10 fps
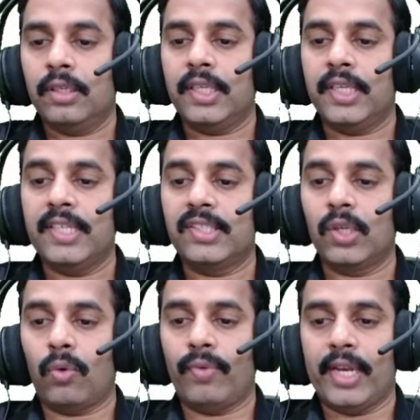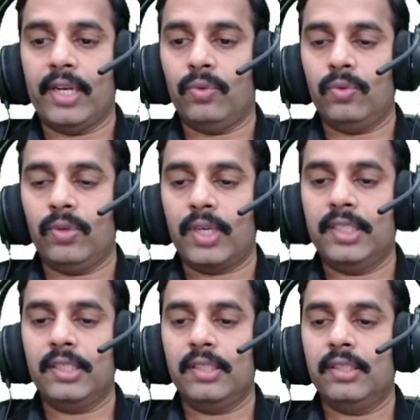a0 value,
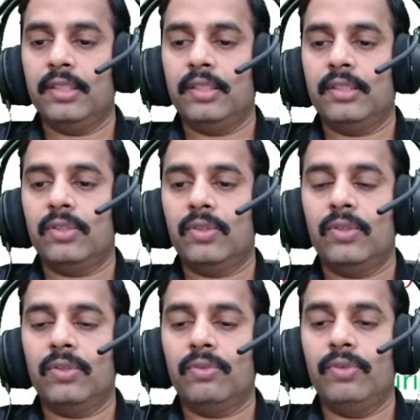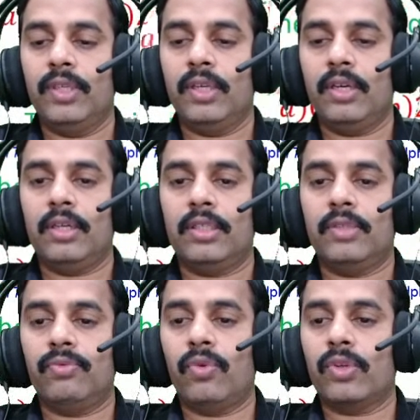right? So we
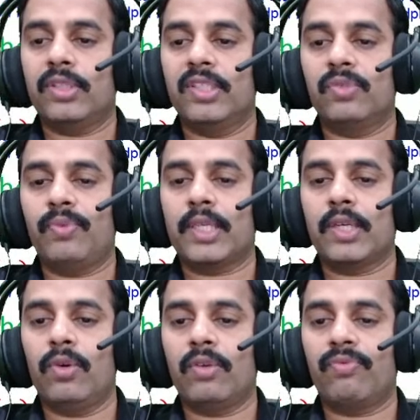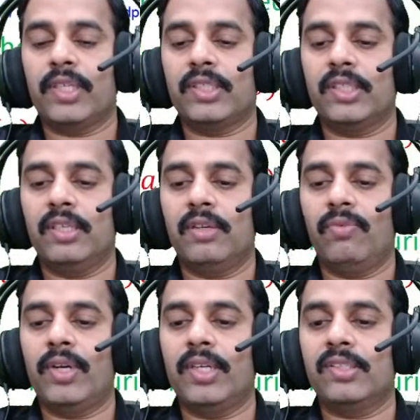for this particular function,
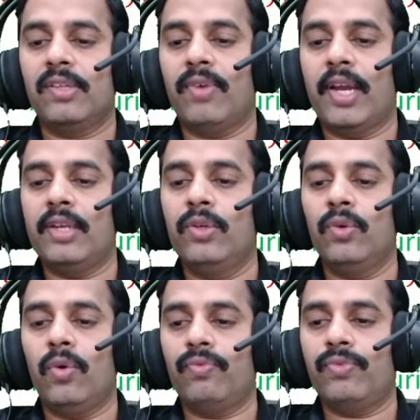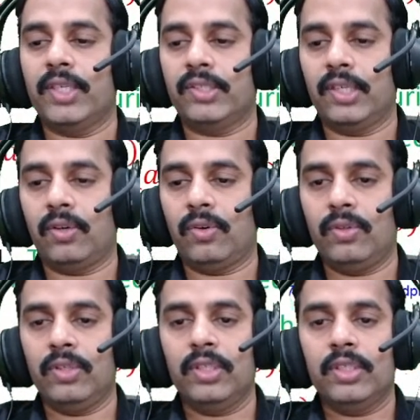what is the value of a0?
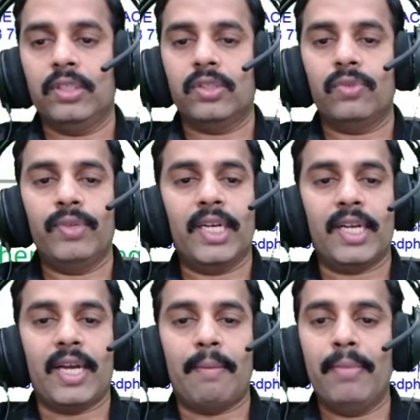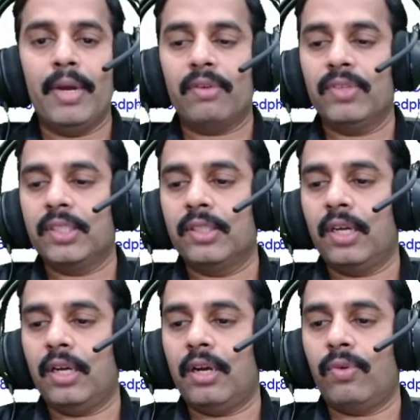So we can compare with
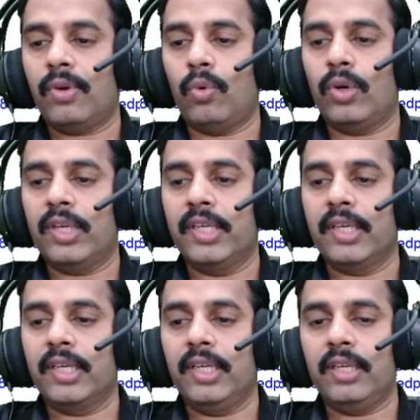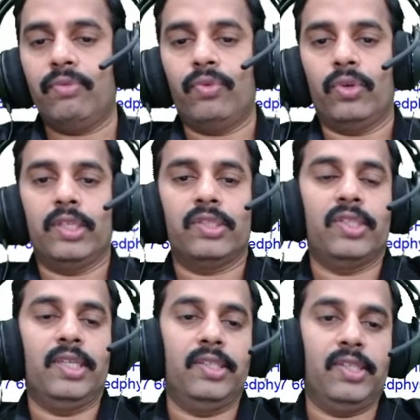our ordinary Fourier
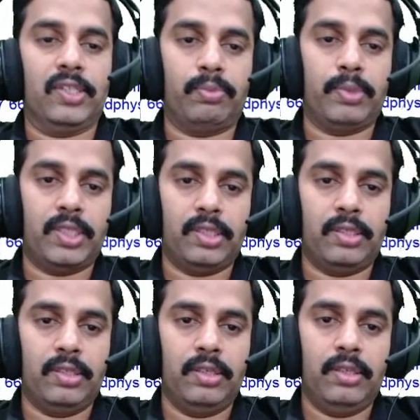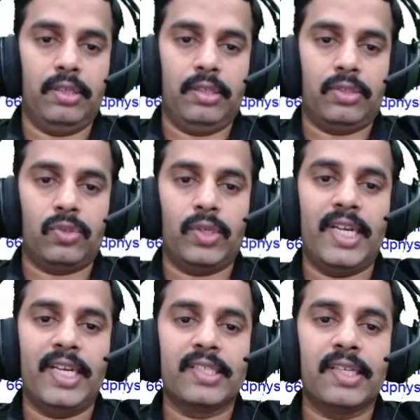series expression. So
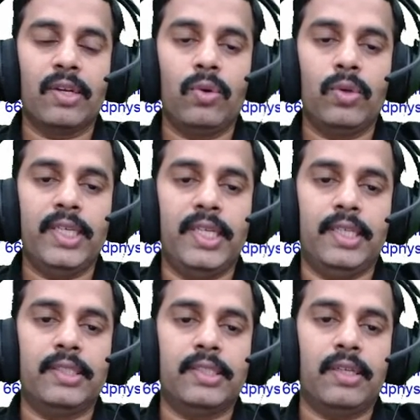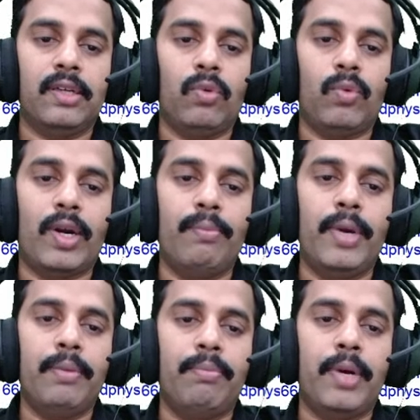a0 is 1
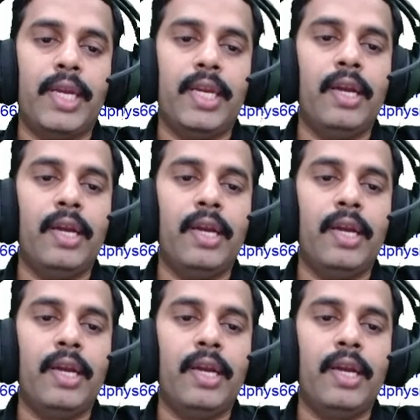by pi